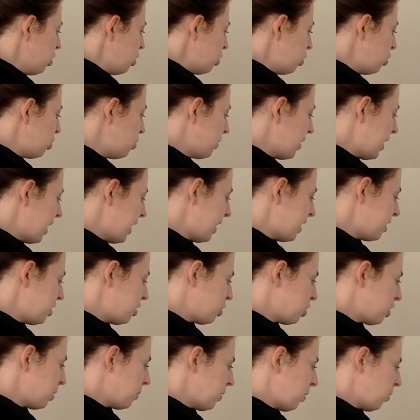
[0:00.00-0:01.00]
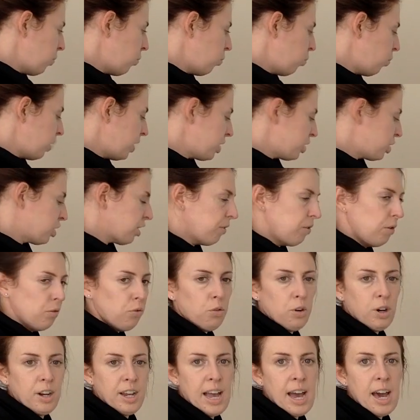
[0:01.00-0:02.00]
you can determine which of the
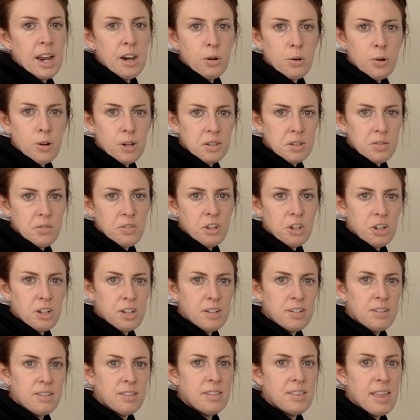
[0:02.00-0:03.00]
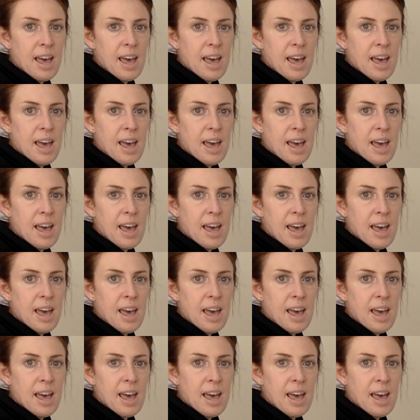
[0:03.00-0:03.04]
4 categories of goods